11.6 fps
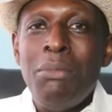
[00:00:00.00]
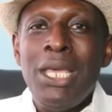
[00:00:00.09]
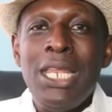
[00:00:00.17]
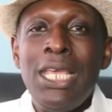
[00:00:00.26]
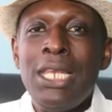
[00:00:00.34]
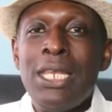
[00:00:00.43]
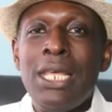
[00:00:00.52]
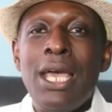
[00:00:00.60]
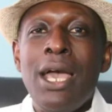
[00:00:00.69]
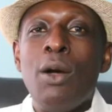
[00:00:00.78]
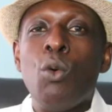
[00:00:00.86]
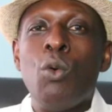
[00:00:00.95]
Meaning,
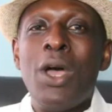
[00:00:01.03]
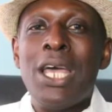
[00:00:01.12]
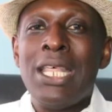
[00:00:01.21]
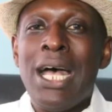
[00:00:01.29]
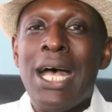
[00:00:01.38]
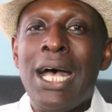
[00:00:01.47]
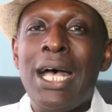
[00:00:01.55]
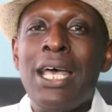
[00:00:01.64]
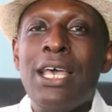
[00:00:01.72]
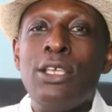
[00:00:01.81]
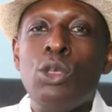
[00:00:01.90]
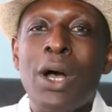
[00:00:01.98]

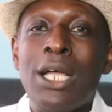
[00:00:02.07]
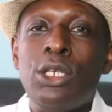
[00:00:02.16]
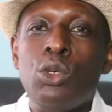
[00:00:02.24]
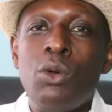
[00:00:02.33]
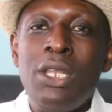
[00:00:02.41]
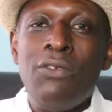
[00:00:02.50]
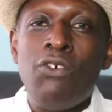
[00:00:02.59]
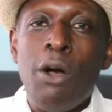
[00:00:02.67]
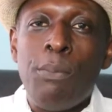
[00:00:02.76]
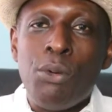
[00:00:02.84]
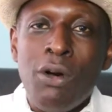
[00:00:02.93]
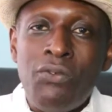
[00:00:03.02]
whether you are doing it
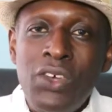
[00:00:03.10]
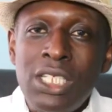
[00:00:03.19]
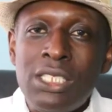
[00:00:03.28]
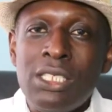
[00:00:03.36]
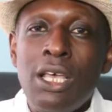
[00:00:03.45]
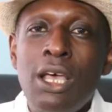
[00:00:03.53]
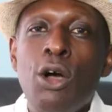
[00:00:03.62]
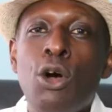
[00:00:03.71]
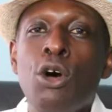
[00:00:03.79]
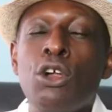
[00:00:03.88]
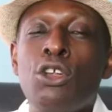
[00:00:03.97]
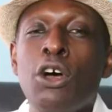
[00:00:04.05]
for profit
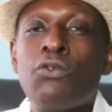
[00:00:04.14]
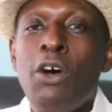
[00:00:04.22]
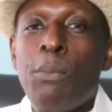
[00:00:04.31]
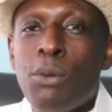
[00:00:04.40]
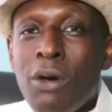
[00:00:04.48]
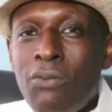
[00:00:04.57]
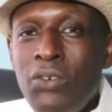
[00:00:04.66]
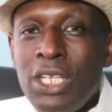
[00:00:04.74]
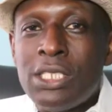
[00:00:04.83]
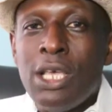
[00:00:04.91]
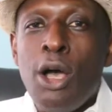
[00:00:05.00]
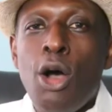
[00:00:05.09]
or not for
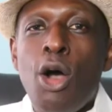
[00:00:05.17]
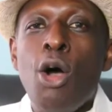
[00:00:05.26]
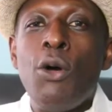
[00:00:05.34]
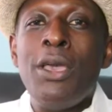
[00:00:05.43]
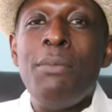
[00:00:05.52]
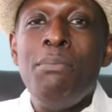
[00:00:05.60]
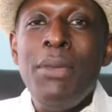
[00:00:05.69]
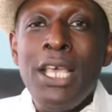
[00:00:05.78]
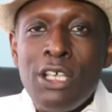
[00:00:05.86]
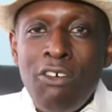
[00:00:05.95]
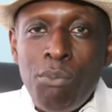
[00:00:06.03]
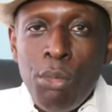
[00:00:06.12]
profit or a
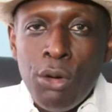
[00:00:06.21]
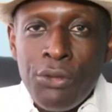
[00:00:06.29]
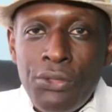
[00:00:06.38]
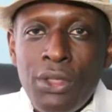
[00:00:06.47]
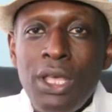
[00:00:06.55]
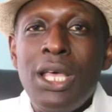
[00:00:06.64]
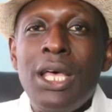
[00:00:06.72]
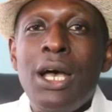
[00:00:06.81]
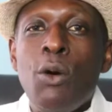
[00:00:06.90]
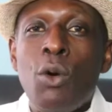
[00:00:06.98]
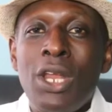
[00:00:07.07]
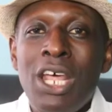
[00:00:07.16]
mix of both,
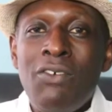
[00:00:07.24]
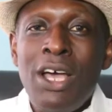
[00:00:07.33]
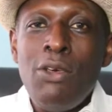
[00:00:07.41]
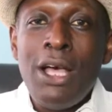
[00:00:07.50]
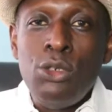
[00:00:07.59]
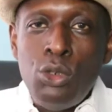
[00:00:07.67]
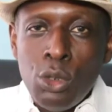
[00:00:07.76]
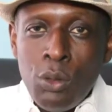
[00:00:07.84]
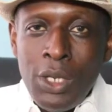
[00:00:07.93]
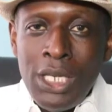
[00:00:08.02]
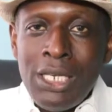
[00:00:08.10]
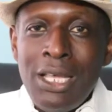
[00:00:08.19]
whatever you are
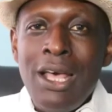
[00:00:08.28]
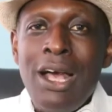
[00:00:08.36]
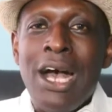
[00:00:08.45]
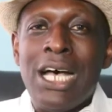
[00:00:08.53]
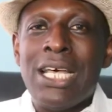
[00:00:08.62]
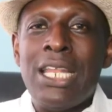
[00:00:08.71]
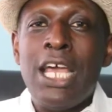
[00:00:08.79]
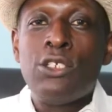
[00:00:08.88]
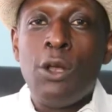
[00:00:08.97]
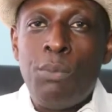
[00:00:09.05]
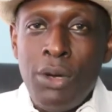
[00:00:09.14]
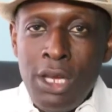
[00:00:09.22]
doing as an
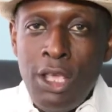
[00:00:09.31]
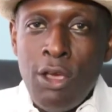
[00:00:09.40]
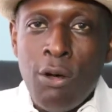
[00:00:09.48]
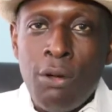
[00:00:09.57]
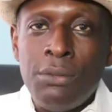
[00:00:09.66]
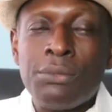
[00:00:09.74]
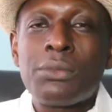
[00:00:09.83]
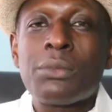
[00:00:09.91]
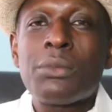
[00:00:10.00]
entrepreneur,